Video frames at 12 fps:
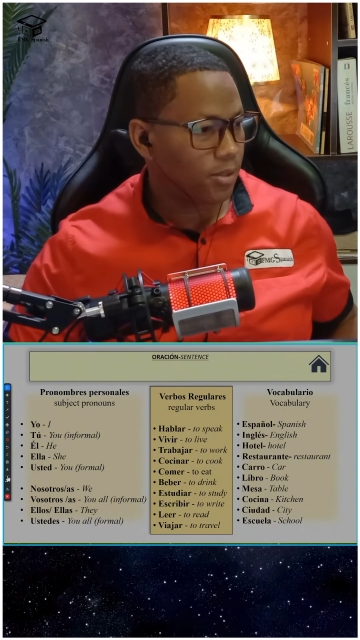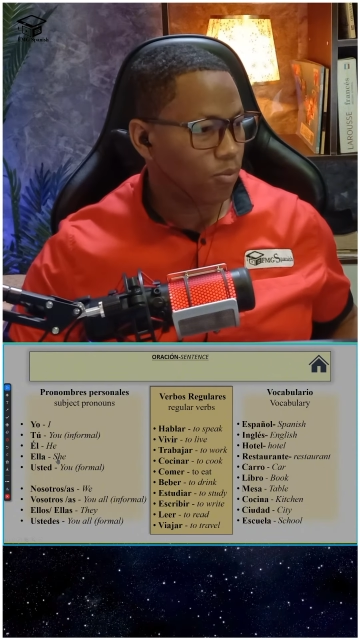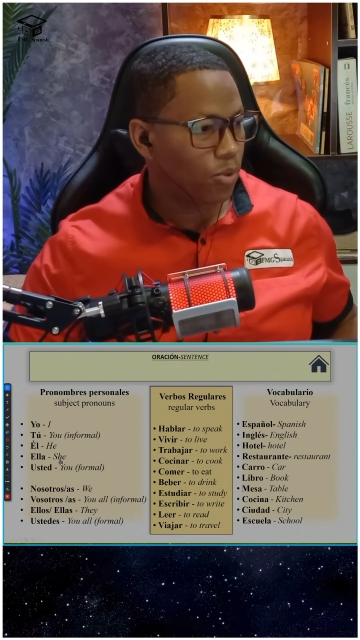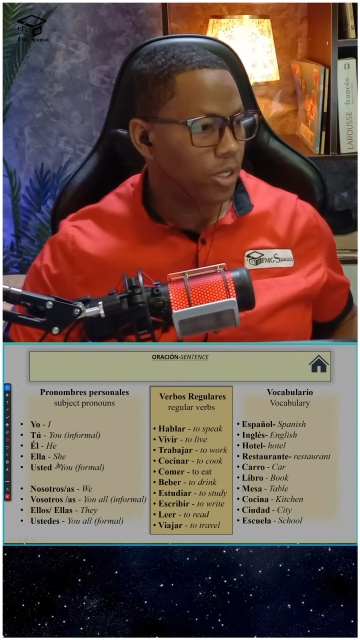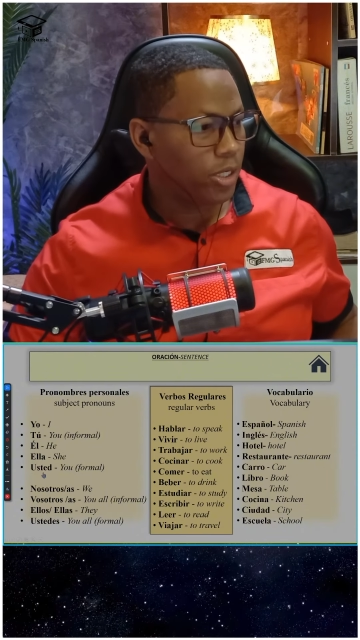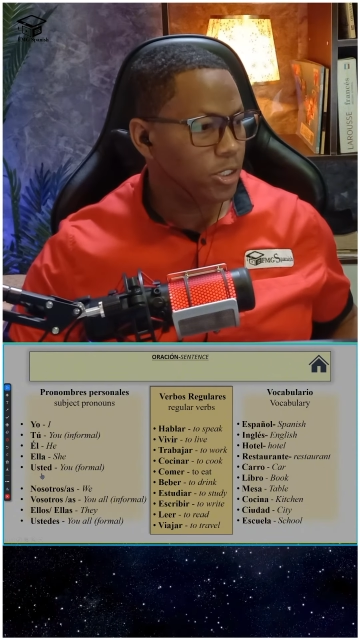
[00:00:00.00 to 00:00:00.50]

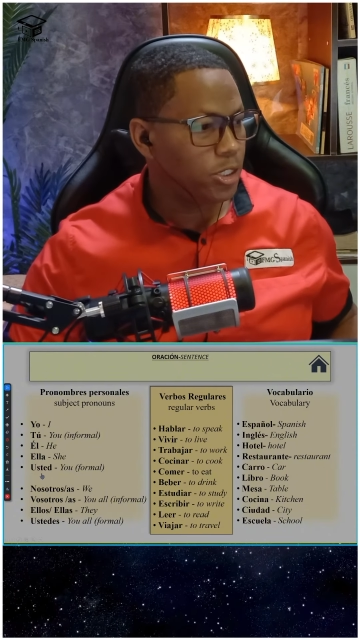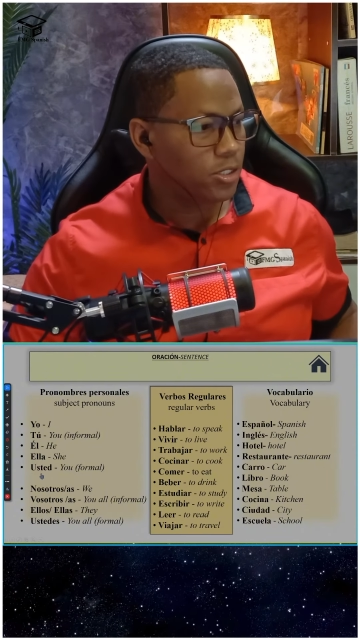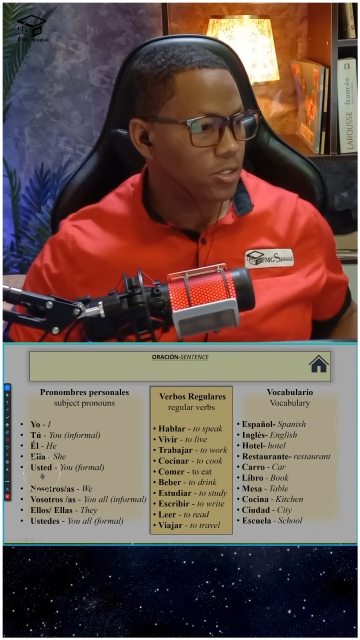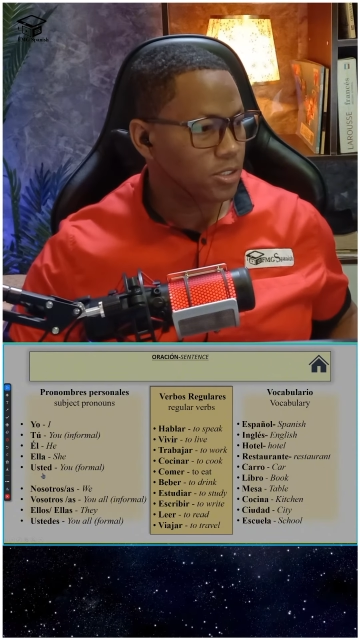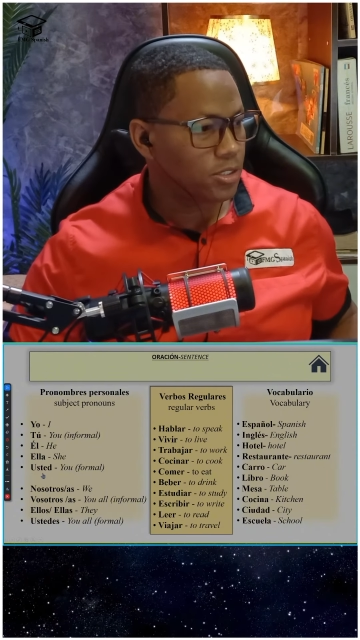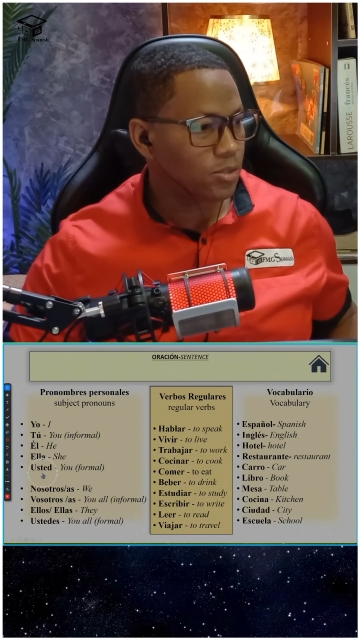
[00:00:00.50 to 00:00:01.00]
we
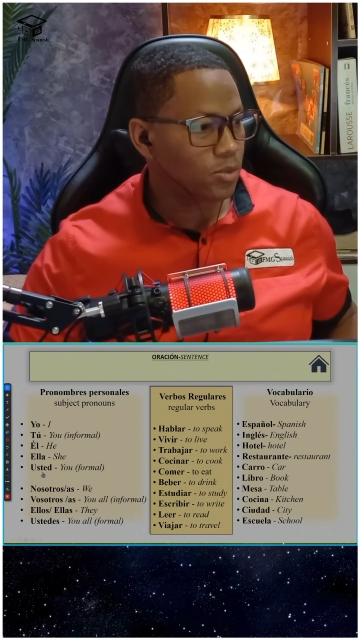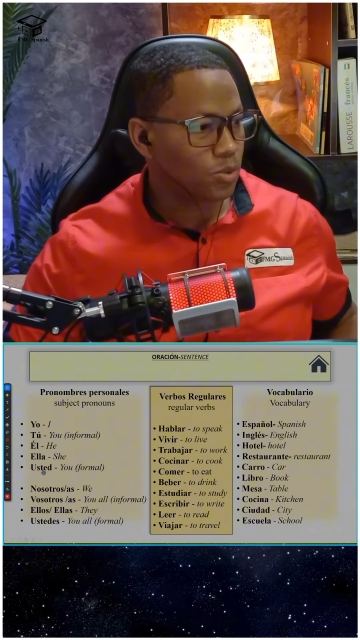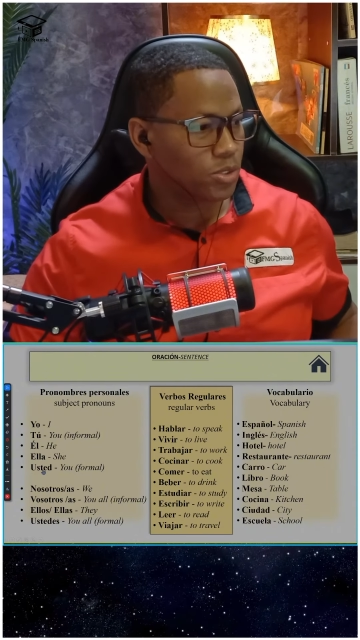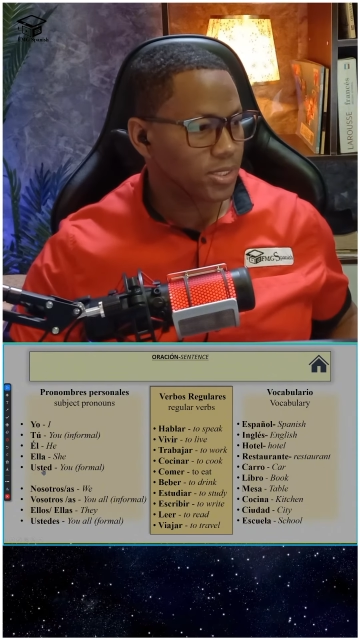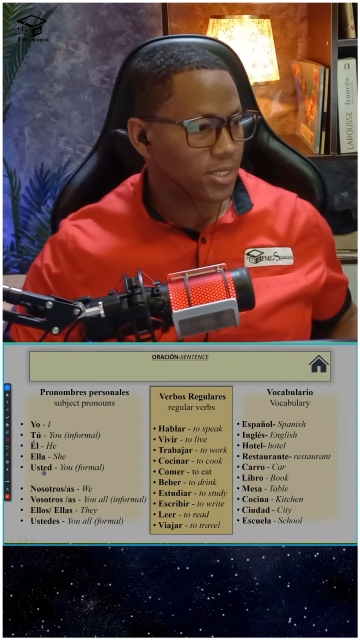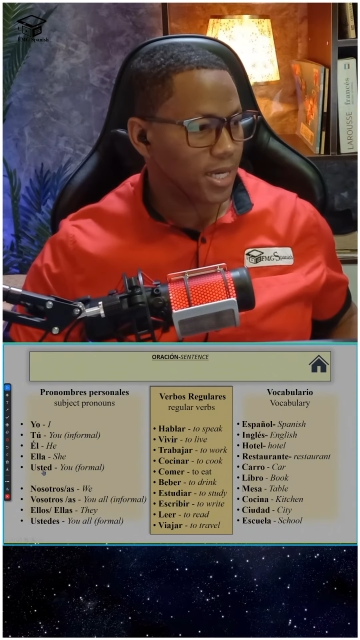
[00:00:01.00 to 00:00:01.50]
use
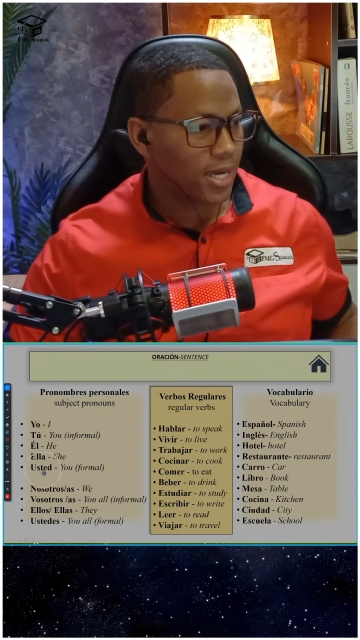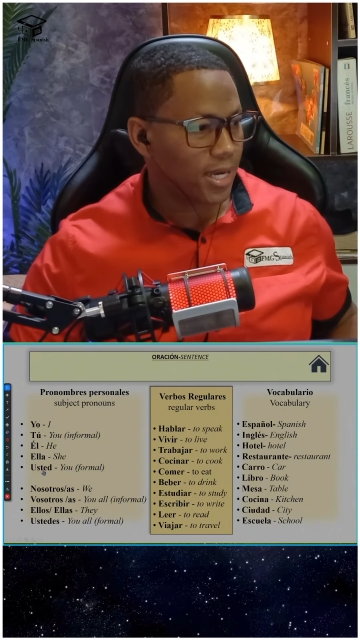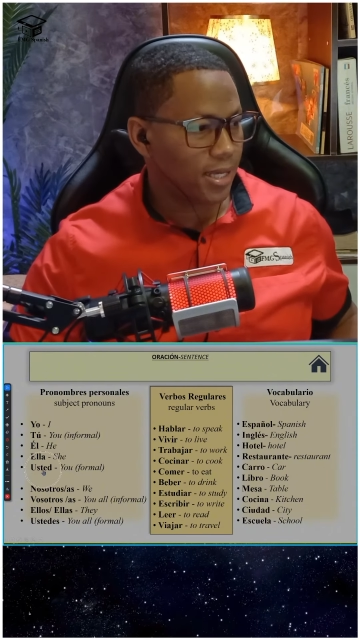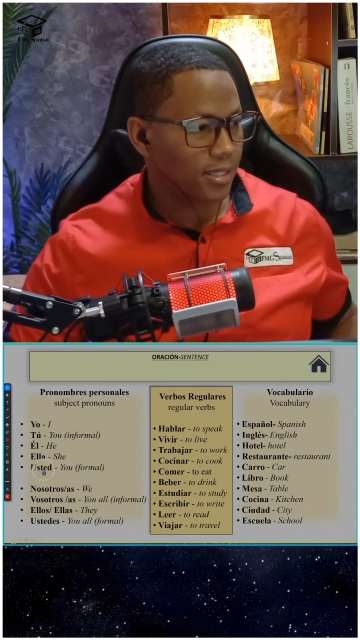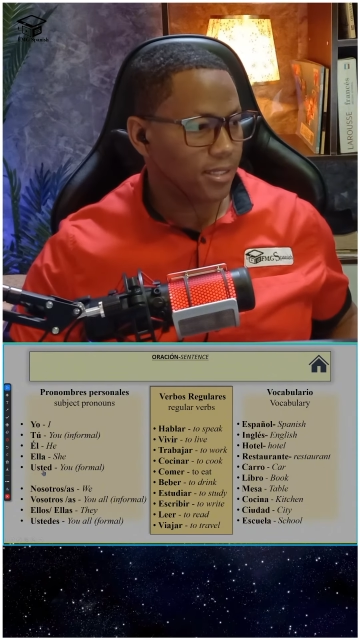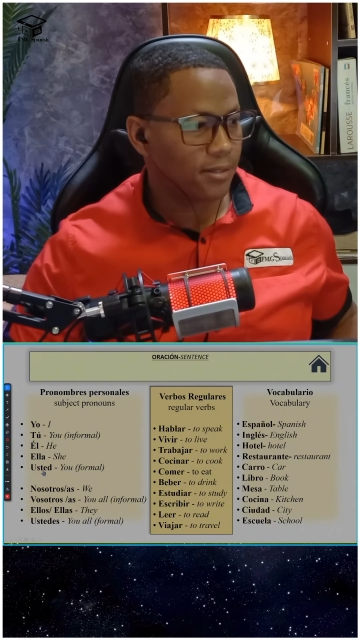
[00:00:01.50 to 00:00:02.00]

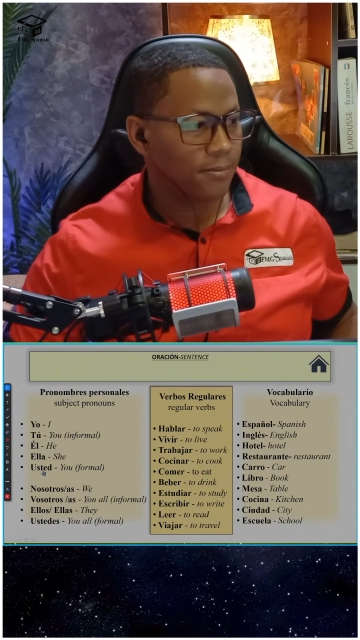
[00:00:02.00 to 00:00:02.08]
usted